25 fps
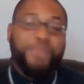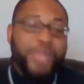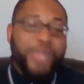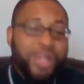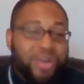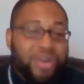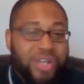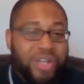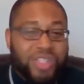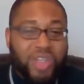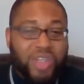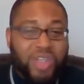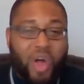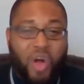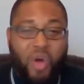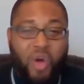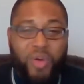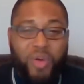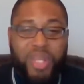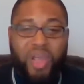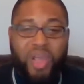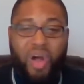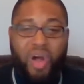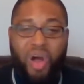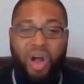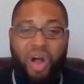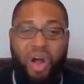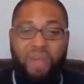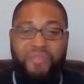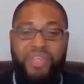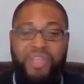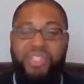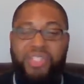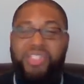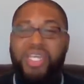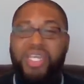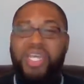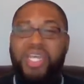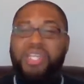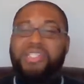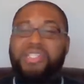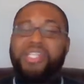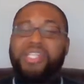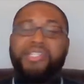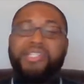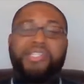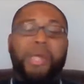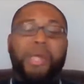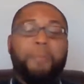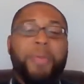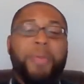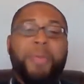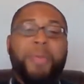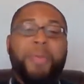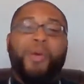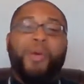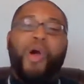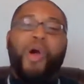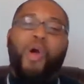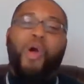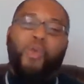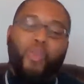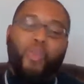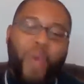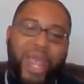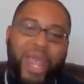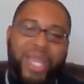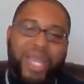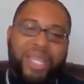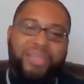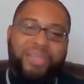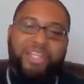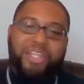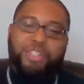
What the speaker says: field is already harvest. See, some people are waiting.